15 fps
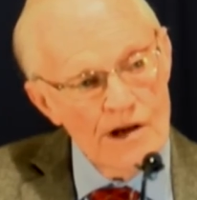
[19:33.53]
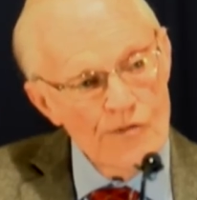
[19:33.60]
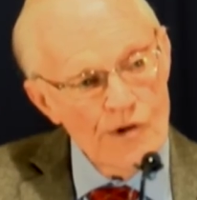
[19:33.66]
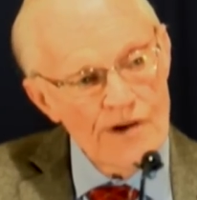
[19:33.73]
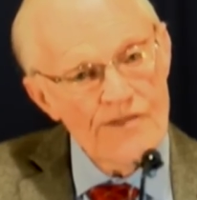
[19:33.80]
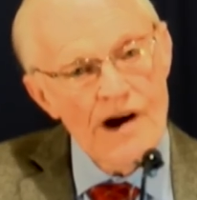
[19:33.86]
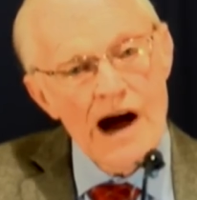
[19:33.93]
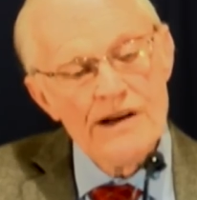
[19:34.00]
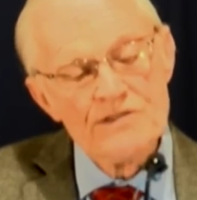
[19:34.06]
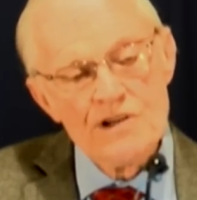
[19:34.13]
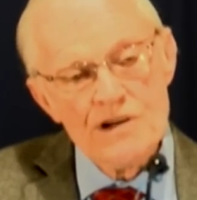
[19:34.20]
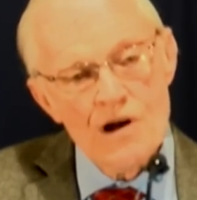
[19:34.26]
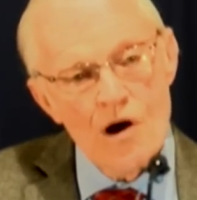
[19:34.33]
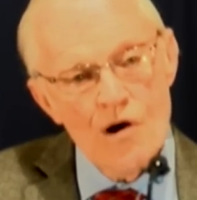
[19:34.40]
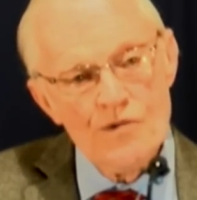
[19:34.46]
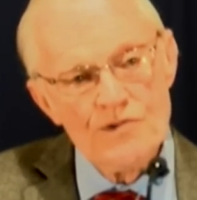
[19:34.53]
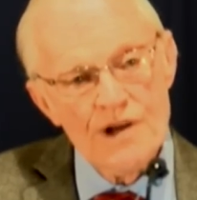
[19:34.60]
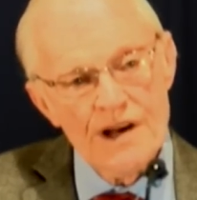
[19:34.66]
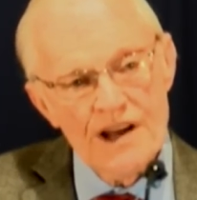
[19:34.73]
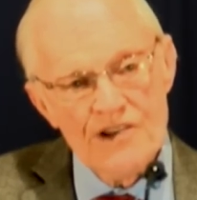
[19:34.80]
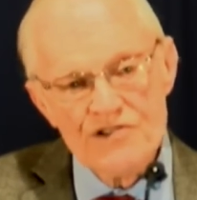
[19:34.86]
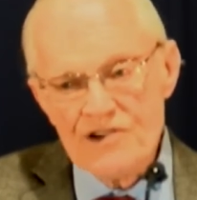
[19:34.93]
We've got to know
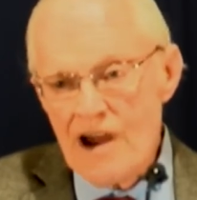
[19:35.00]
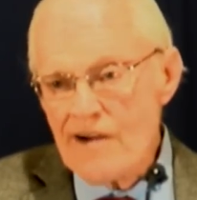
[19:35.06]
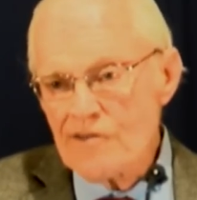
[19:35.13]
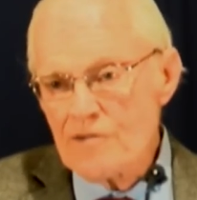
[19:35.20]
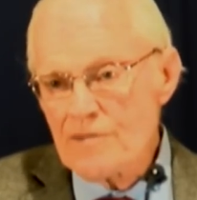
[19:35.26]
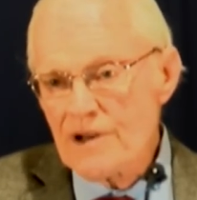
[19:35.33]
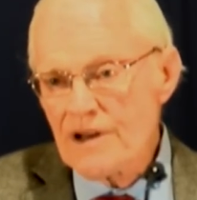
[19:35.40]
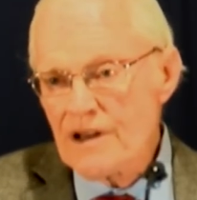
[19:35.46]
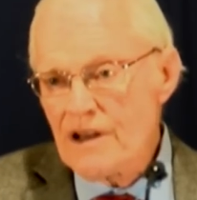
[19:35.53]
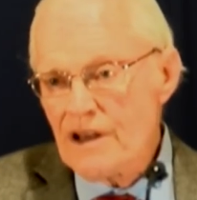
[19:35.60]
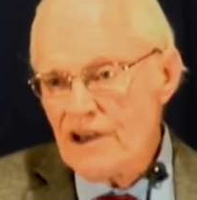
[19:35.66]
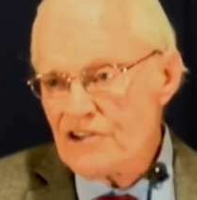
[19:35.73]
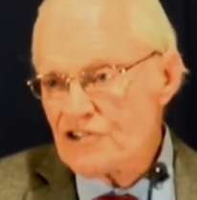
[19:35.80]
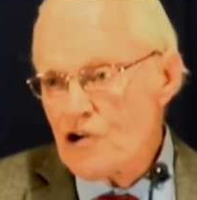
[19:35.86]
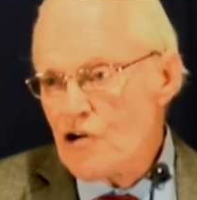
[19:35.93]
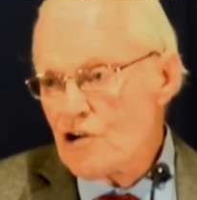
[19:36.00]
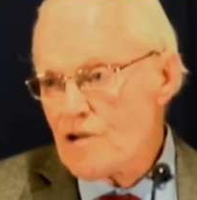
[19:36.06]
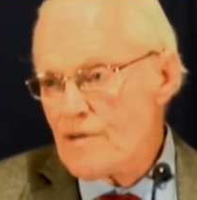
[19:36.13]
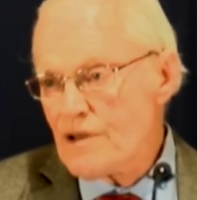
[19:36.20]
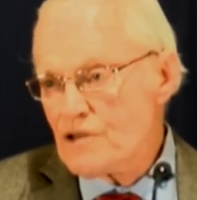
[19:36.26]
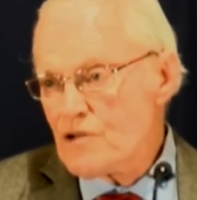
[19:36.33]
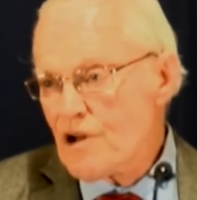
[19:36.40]
that His government is going to
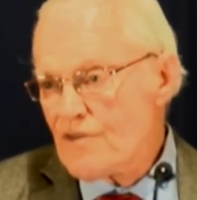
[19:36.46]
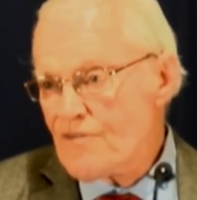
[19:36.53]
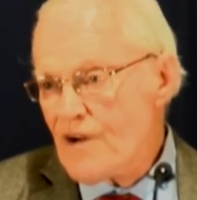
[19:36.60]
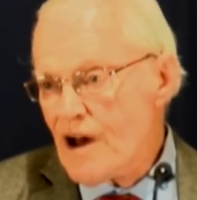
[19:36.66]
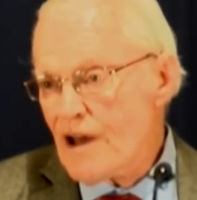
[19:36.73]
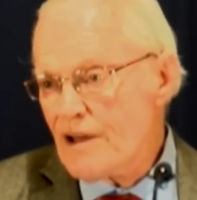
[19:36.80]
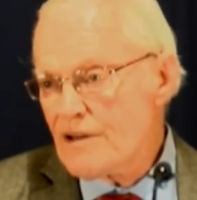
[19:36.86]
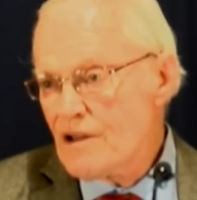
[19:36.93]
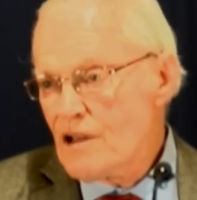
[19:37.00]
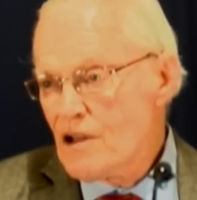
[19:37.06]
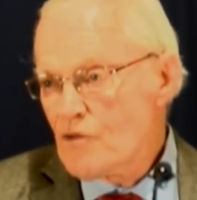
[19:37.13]
be unified.